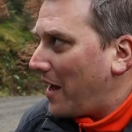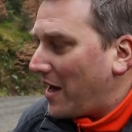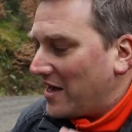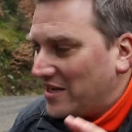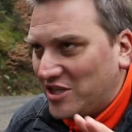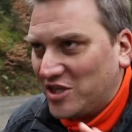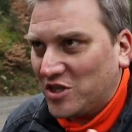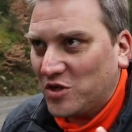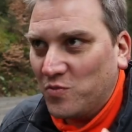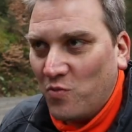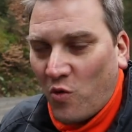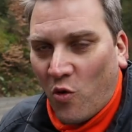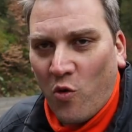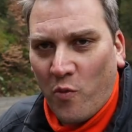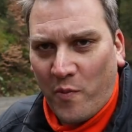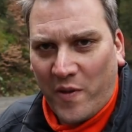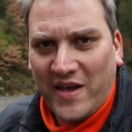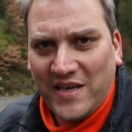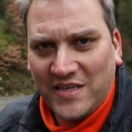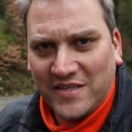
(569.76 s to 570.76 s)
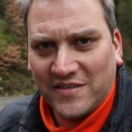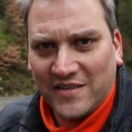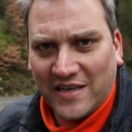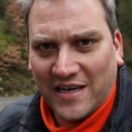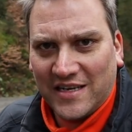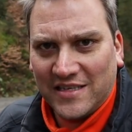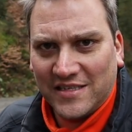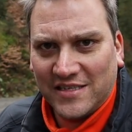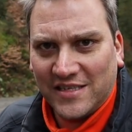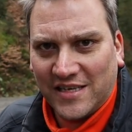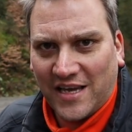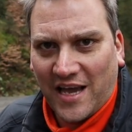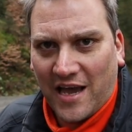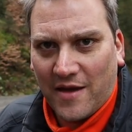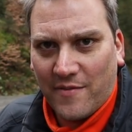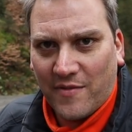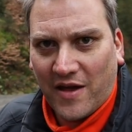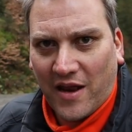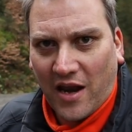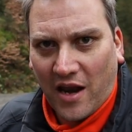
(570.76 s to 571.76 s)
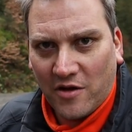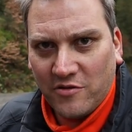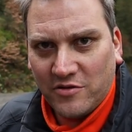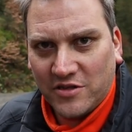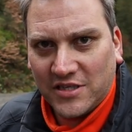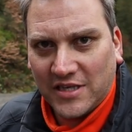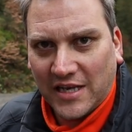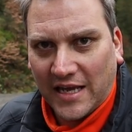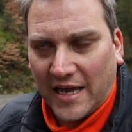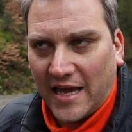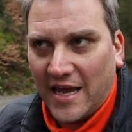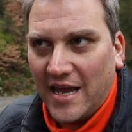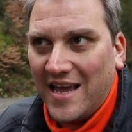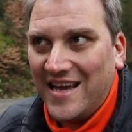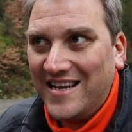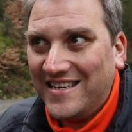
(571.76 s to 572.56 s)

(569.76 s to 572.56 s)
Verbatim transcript: a small piece of the landscape closely